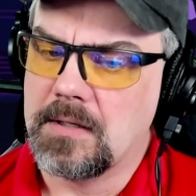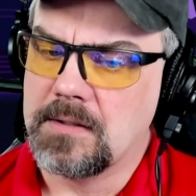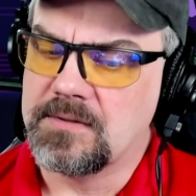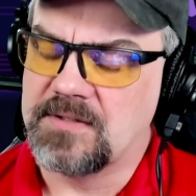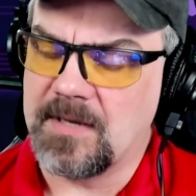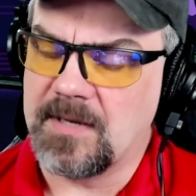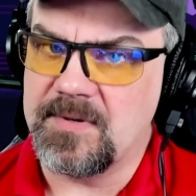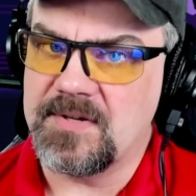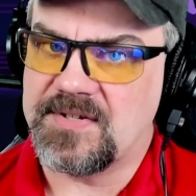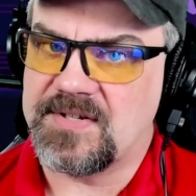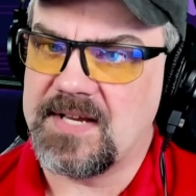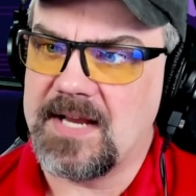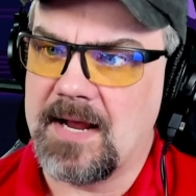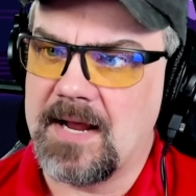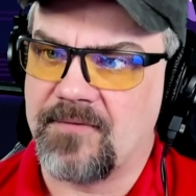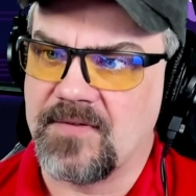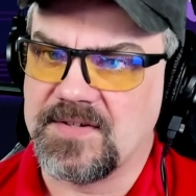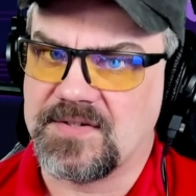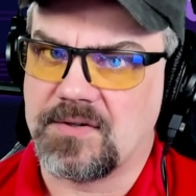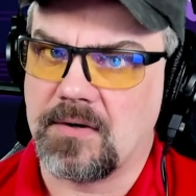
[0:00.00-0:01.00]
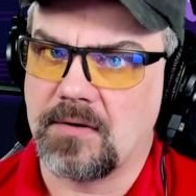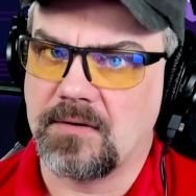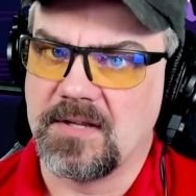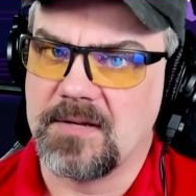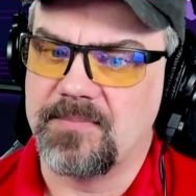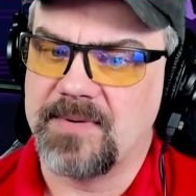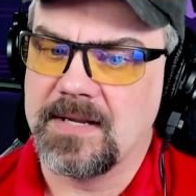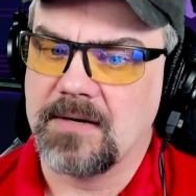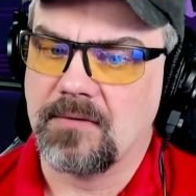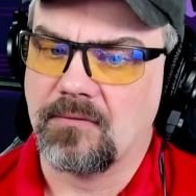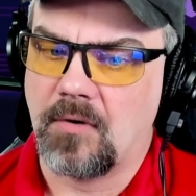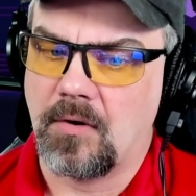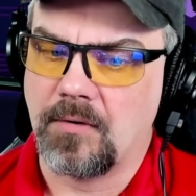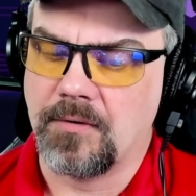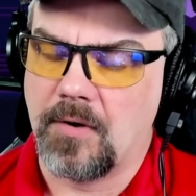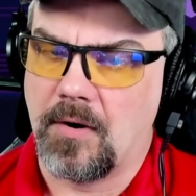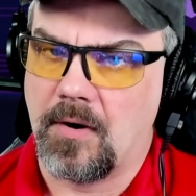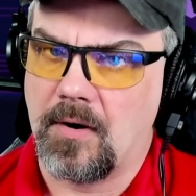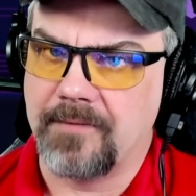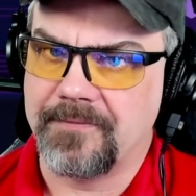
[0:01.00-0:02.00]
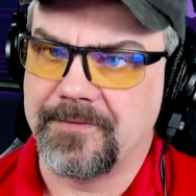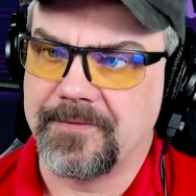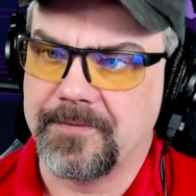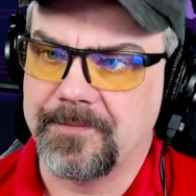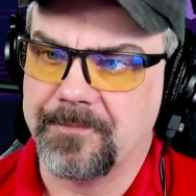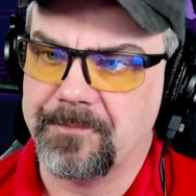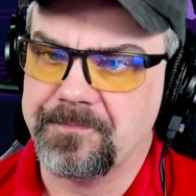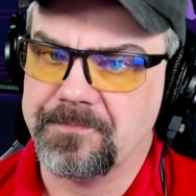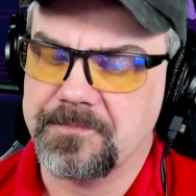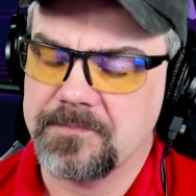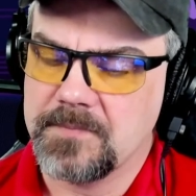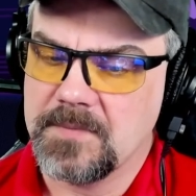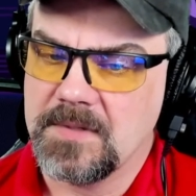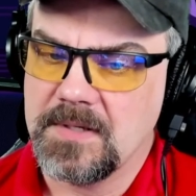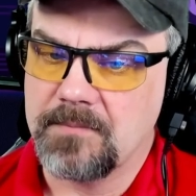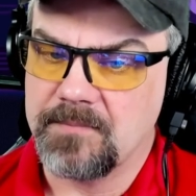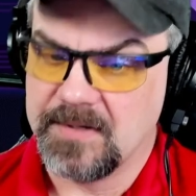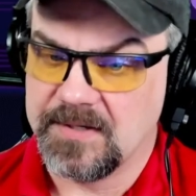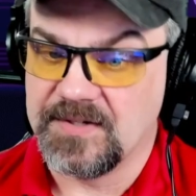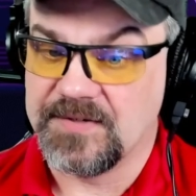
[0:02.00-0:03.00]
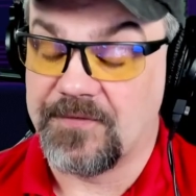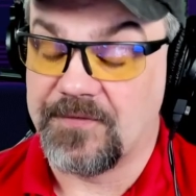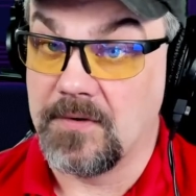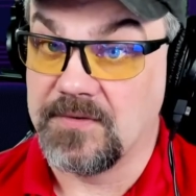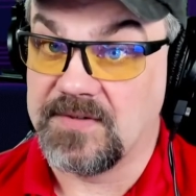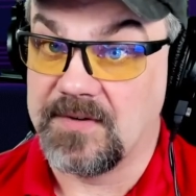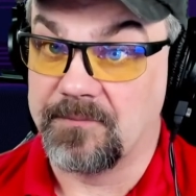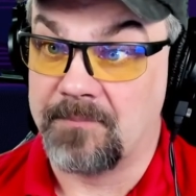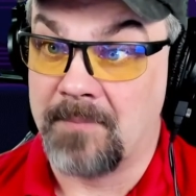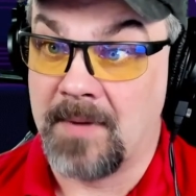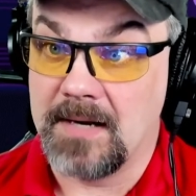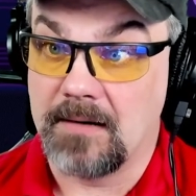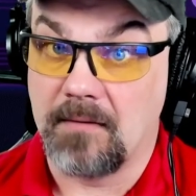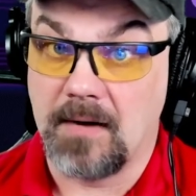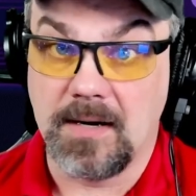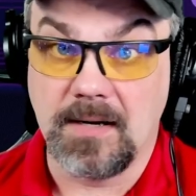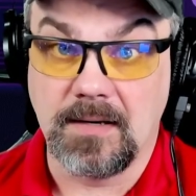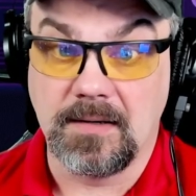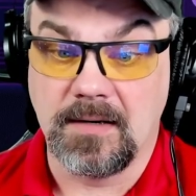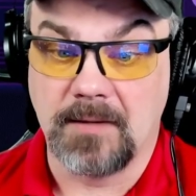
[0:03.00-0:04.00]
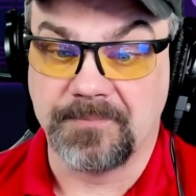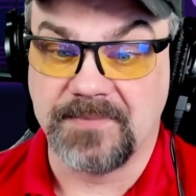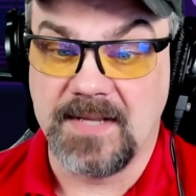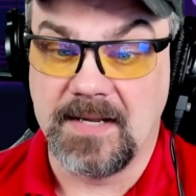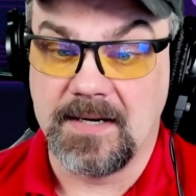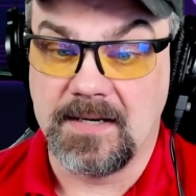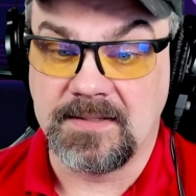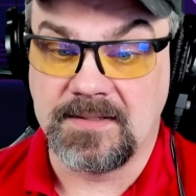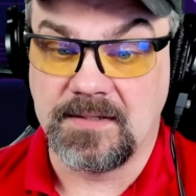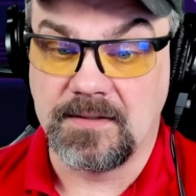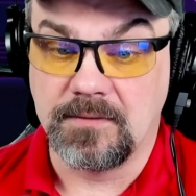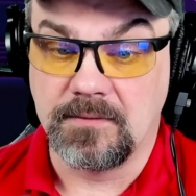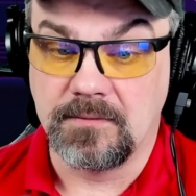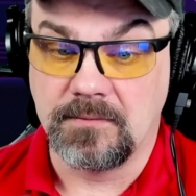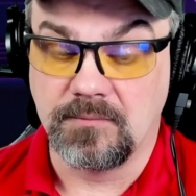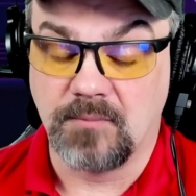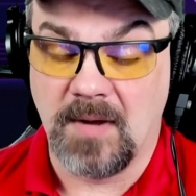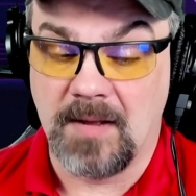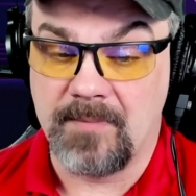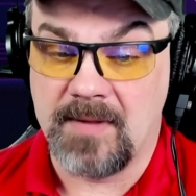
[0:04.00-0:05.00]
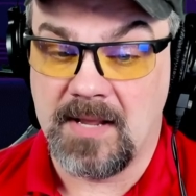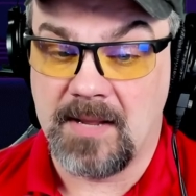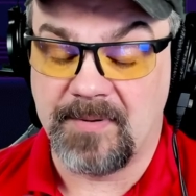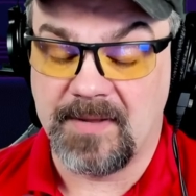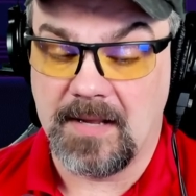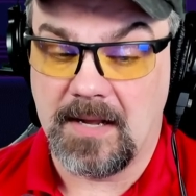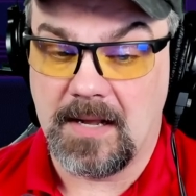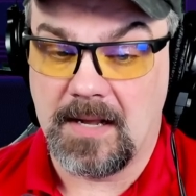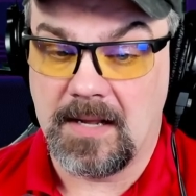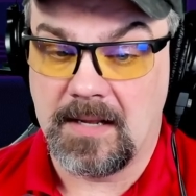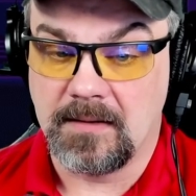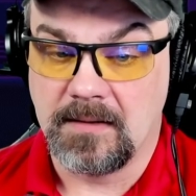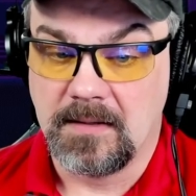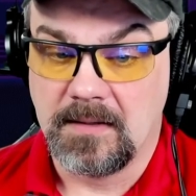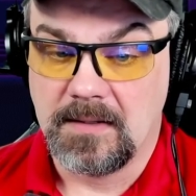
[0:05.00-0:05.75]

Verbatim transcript: WCF is certainly being rolled off because folks have migrated and updated to Web API.